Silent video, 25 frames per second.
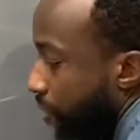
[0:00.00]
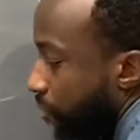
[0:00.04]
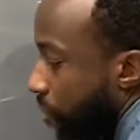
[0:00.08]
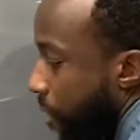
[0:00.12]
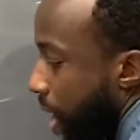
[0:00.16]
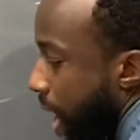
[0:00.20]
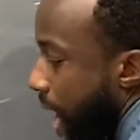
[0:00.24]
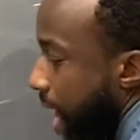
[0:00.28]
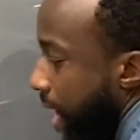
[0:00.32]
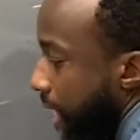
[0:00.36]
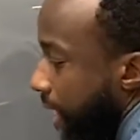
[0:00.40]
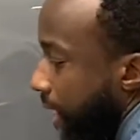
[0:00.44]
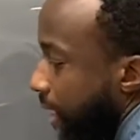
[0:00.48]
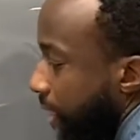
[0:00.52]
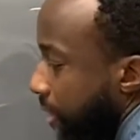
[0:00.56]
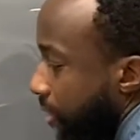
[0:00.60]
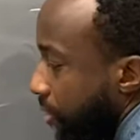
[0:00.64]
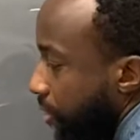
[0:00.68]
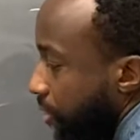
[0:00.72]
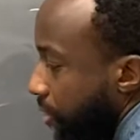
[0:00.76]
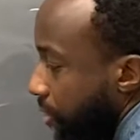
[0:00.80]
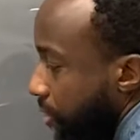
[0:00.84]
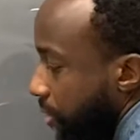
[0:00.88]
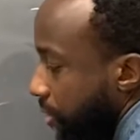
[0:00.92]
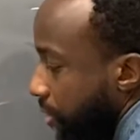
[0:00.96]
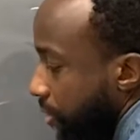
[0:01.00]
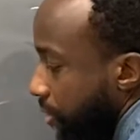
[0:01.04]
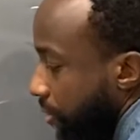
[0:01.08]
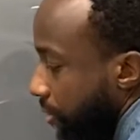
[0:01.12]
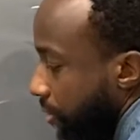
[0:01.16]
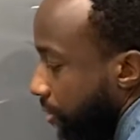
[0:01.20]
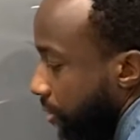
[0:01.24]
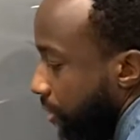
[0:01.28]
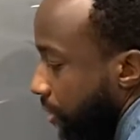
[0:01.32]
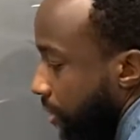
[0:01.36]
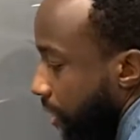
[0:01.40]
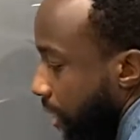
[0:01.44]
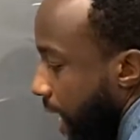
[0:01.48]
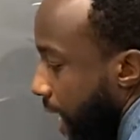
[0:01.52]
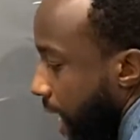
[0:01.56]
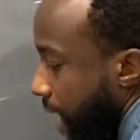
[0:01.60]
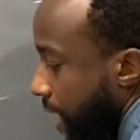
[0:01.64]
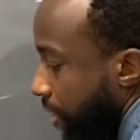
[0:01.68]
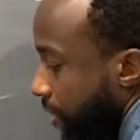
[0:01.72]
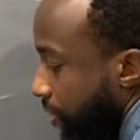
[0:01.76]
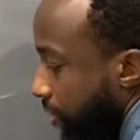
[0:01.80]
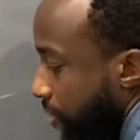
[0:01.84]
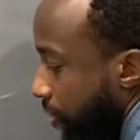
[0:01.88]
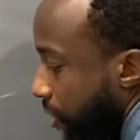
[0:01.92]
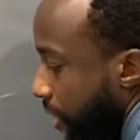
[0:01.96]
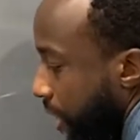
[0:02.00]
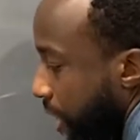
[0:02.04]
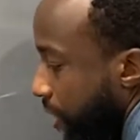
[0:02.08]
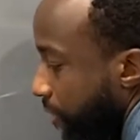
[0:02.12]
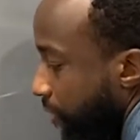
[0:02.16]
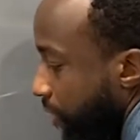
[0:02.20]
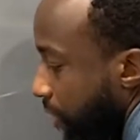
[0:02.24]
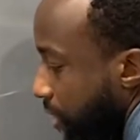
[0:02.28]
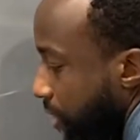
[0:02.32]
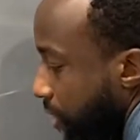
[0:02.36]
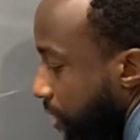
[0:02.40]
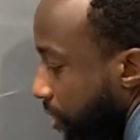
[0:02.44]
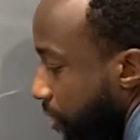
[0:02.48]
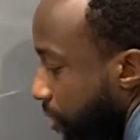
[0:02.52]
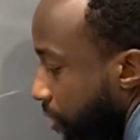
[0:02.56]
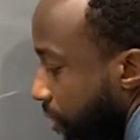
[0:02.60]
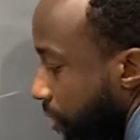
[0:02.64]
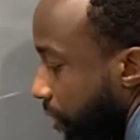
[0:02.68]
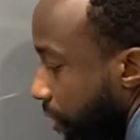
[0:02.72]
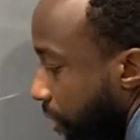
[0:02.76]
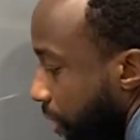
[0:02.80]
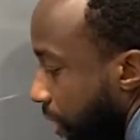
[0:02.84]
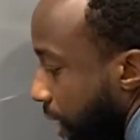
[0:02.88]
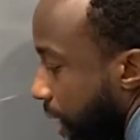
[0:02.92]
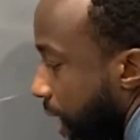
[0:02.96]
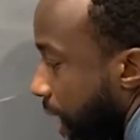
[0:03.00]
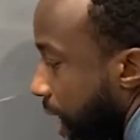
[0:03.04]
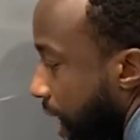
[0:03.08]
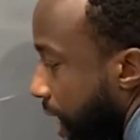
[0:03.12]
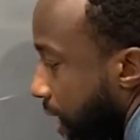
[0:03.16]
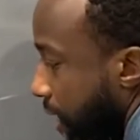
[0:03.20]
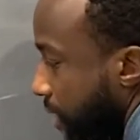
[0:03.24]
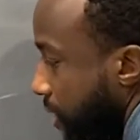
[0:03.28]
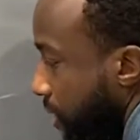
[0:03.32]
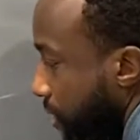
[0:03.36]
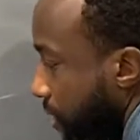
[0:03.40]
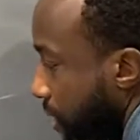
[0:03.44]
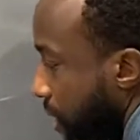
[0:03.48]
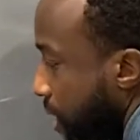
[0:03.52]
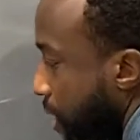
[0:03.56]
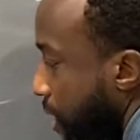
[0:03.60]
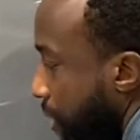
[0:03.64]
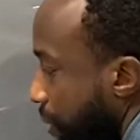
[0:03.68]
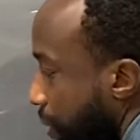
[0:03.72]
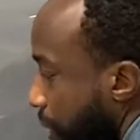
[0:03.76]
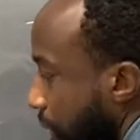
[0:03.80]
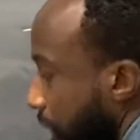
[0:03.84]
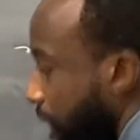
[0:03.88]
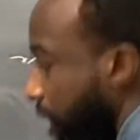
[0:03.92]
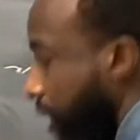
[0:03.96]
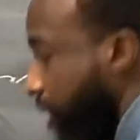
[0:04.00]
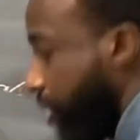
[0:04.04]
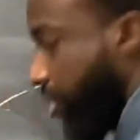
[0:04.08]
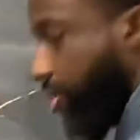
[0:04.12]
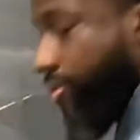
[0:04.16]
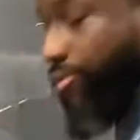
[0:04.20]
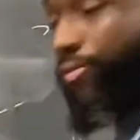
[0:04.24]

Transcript: y equals negative 3 over 2x plus,